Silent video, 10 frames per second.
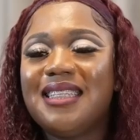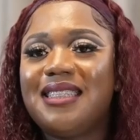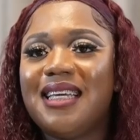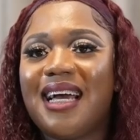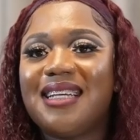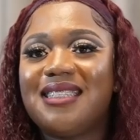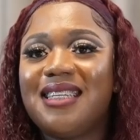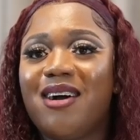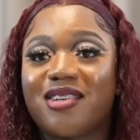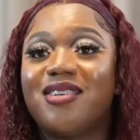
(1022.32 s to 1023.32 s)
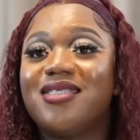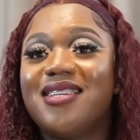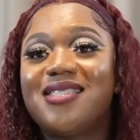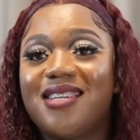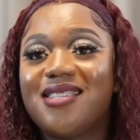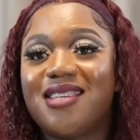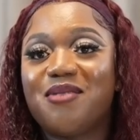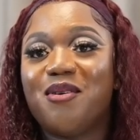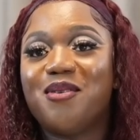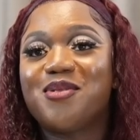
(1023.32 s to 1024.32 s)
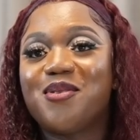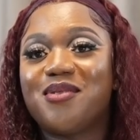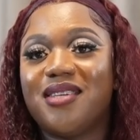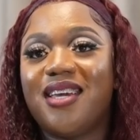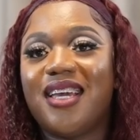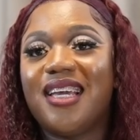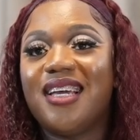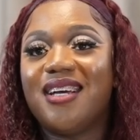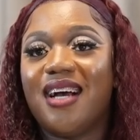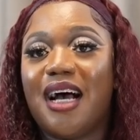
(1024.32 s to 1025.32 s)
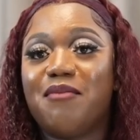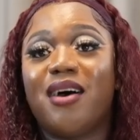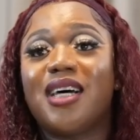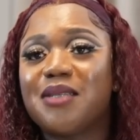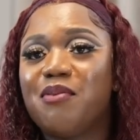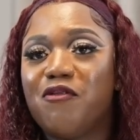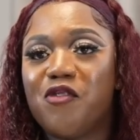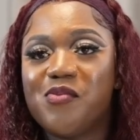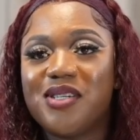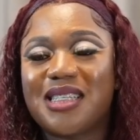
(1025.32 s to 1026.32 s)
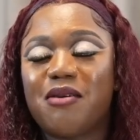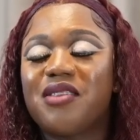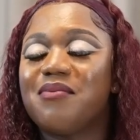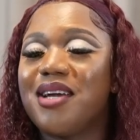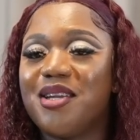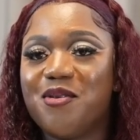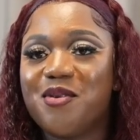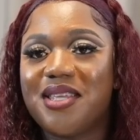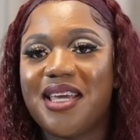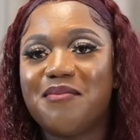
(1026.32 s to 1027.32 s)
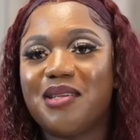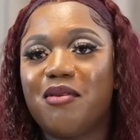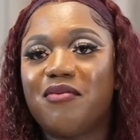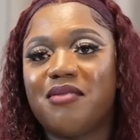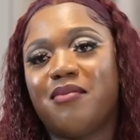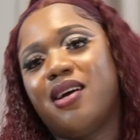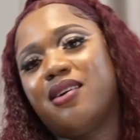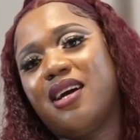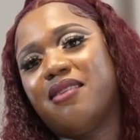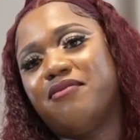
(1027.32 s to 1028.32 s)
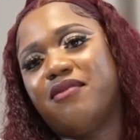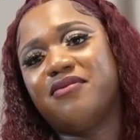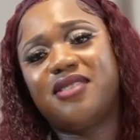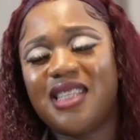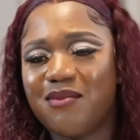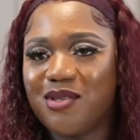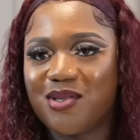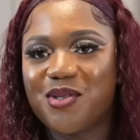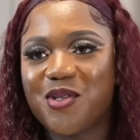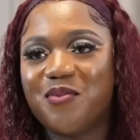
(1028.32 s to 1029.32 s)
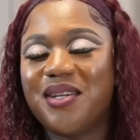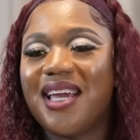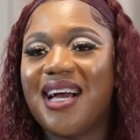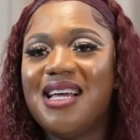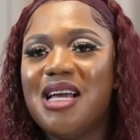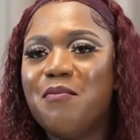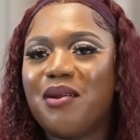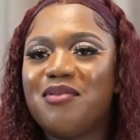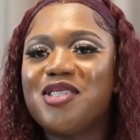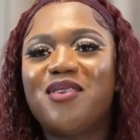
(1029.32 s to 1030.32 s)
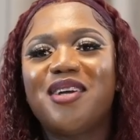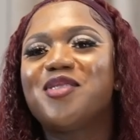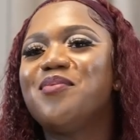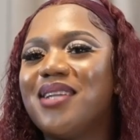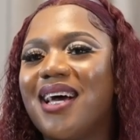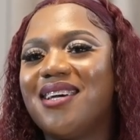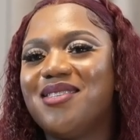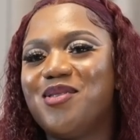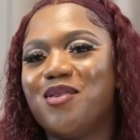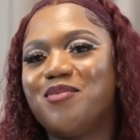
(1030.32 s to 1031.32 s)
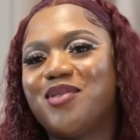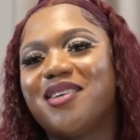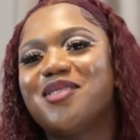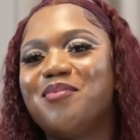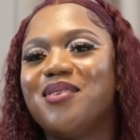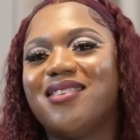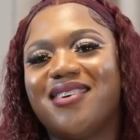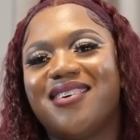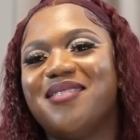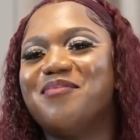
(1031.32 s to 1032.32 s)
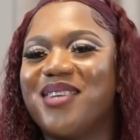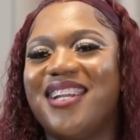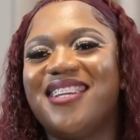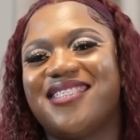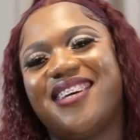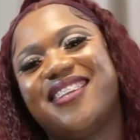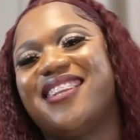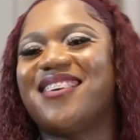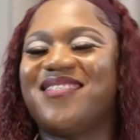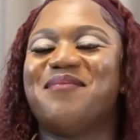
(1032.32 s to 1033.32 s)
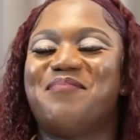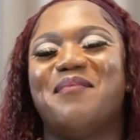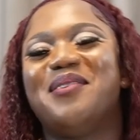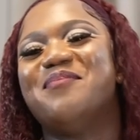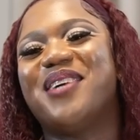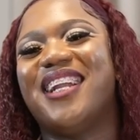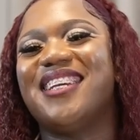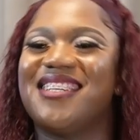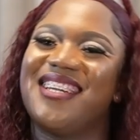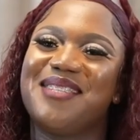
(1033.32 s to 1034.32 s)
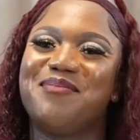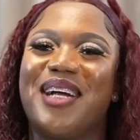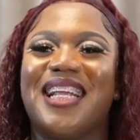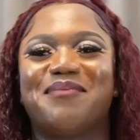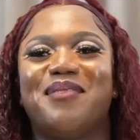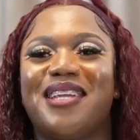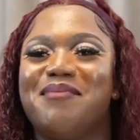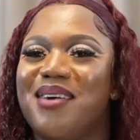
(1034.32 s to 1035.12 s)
get there, I see the contestants that were also there, and the other performers, some of them I know them, some of them I've seen them on social media. But I'm just trying to be nice, you know, I'm trying to be the Moghelingz that, like, the bubbly Moghelingz, the nice Moghelingz. But